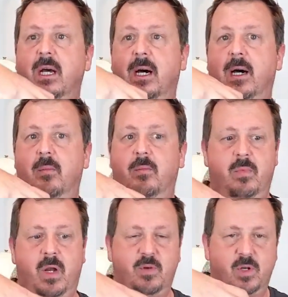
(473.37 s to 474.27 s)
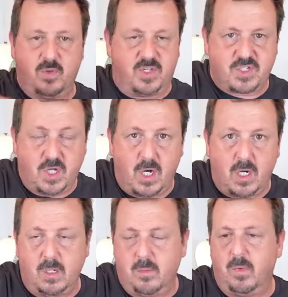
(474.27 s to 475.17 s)
not particularly with this
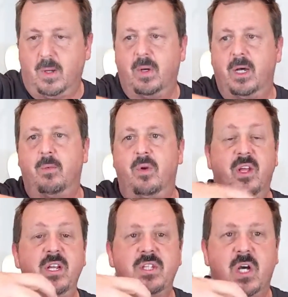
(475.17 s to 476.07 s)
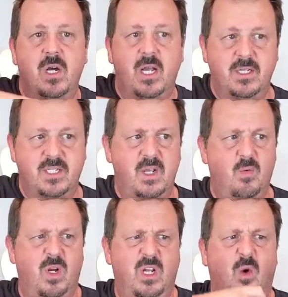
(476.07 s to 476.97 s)
song, but with any song, and see
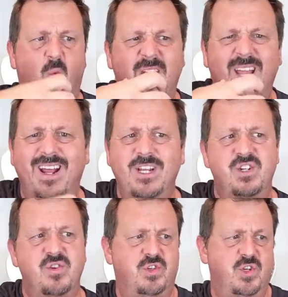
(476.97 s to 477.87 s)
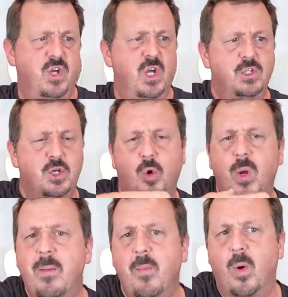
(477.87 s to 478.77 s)
what can I do to
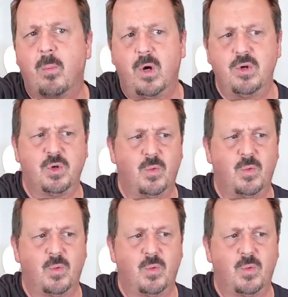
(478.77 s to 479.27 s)
create more emotion.